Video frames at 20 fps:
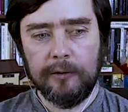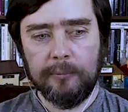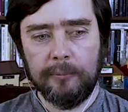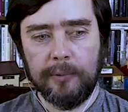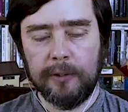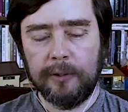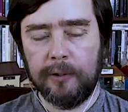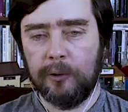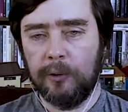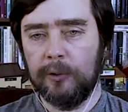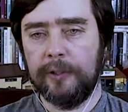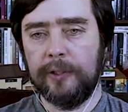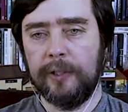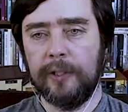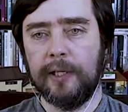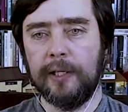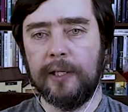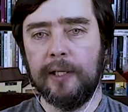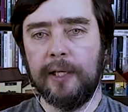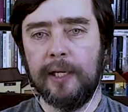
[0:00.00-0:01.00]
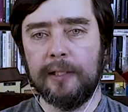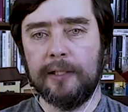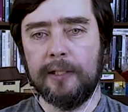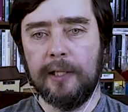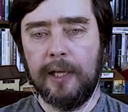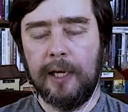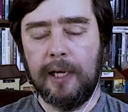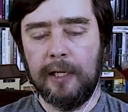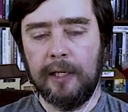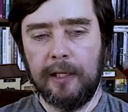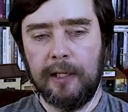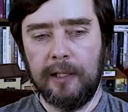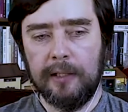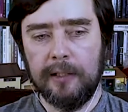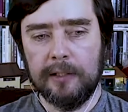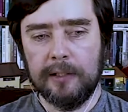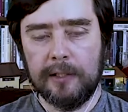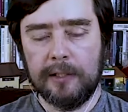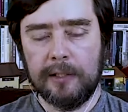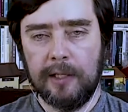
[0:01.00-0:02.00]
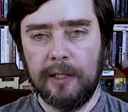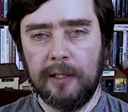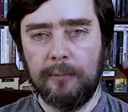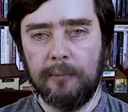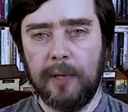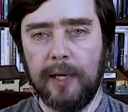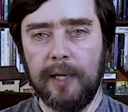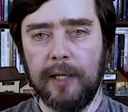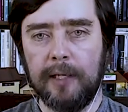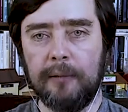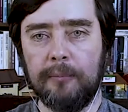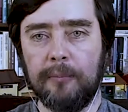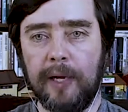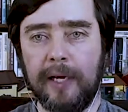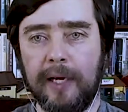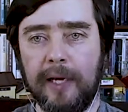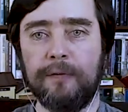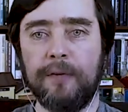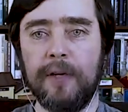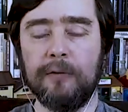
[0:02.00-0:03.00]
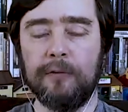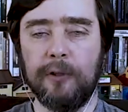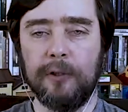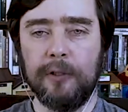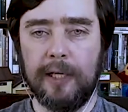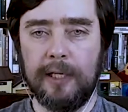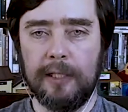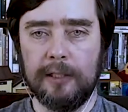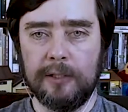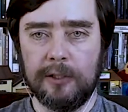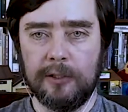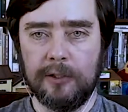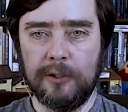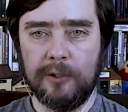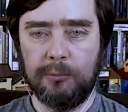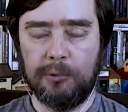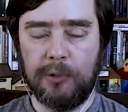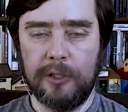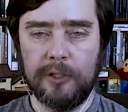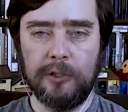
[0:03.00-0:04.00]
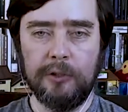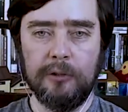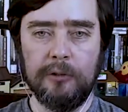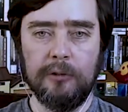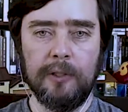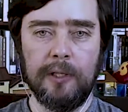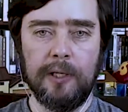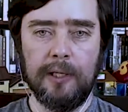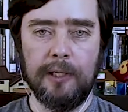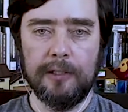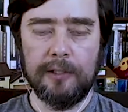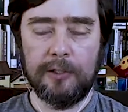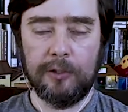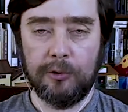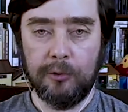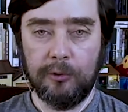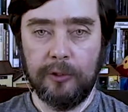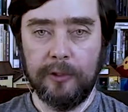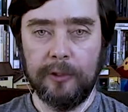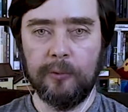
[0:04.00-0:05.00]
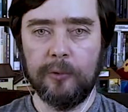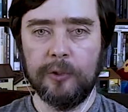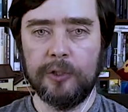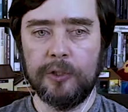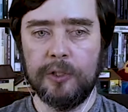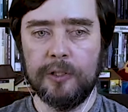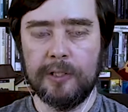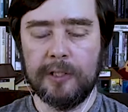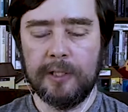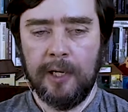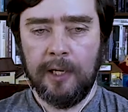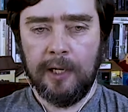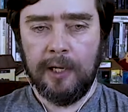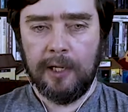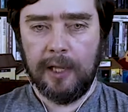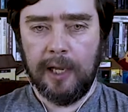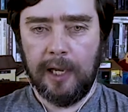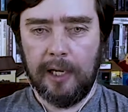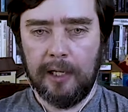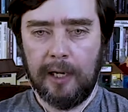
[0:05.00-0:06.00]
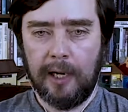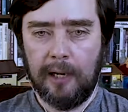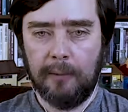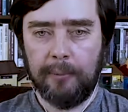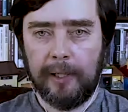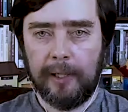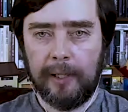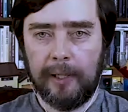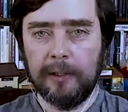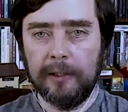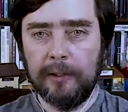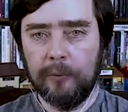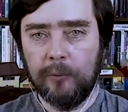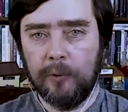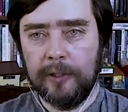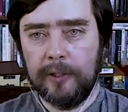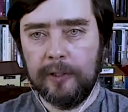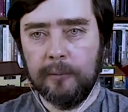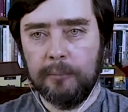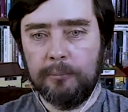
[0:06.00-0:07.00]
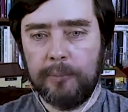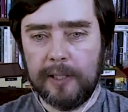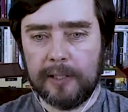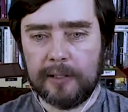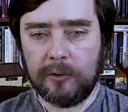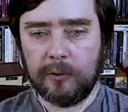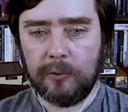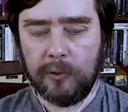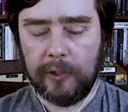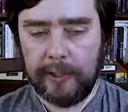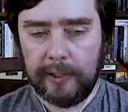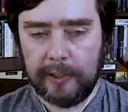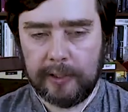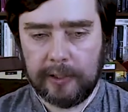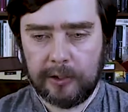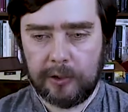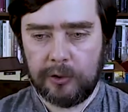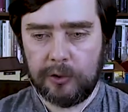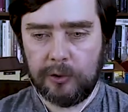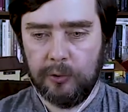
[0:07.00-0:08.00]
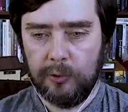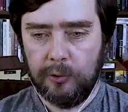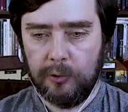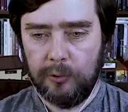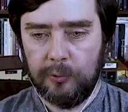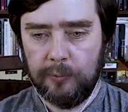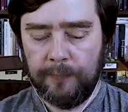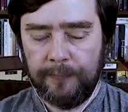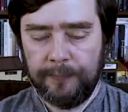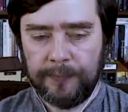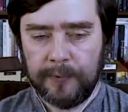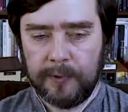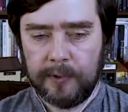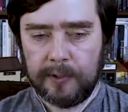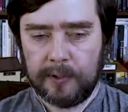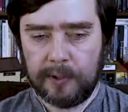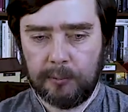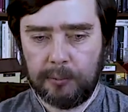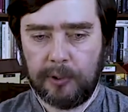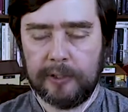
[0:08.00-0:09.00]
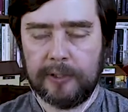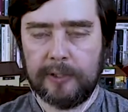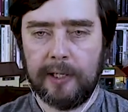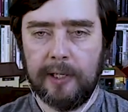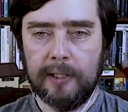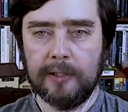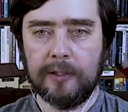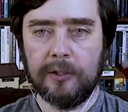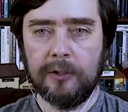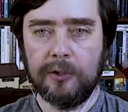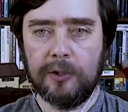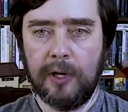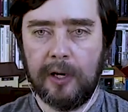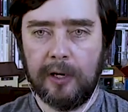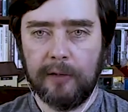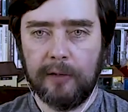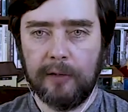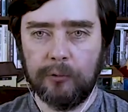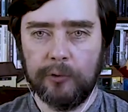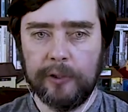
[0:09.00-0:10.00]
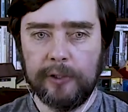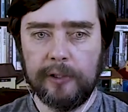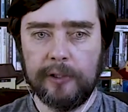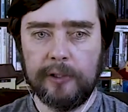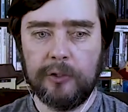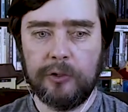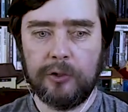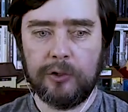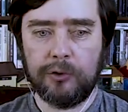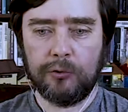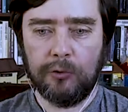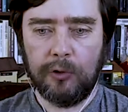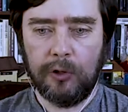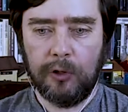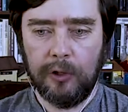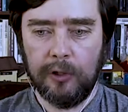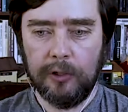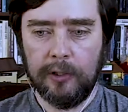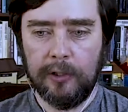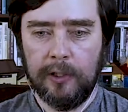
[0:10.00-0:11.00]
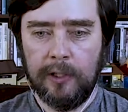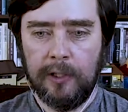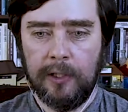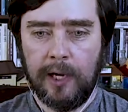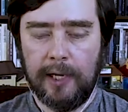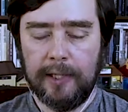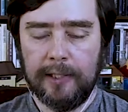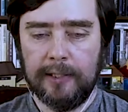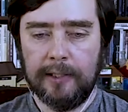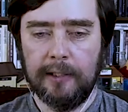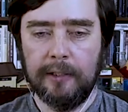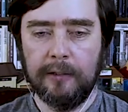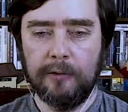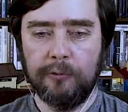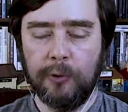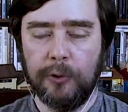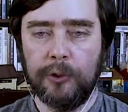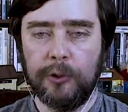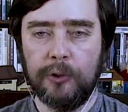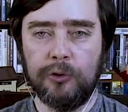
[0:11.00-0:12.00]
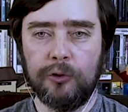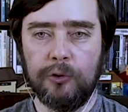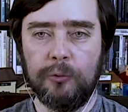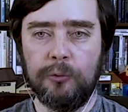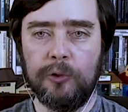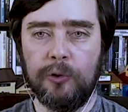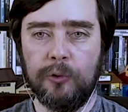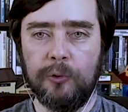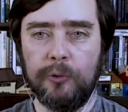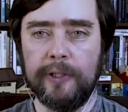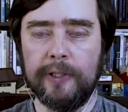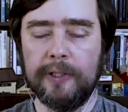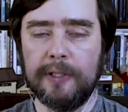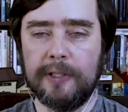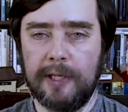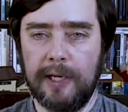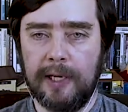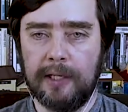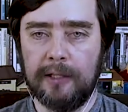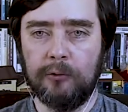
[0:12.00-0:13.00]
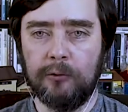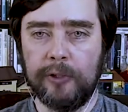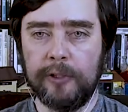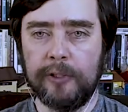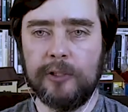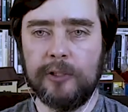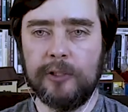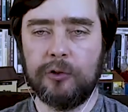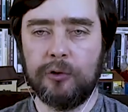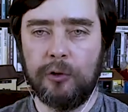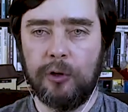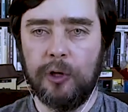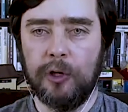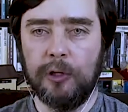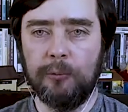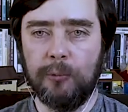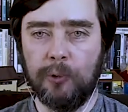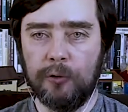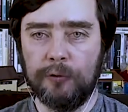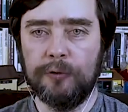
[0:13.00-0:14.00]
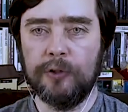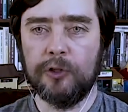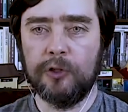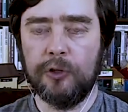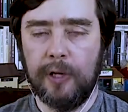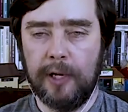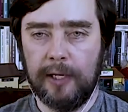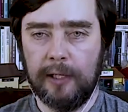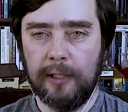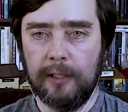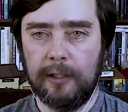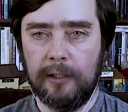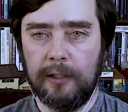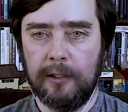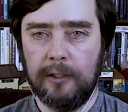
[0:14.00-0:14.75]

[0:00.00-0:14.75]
but the only thing i can add to that is uh, my my favorite cancer suppression uh, story which is that apparently one of the best ways to suppress cancer is to have a really strong idea of what you should be doing instead, a really strong morphogenetic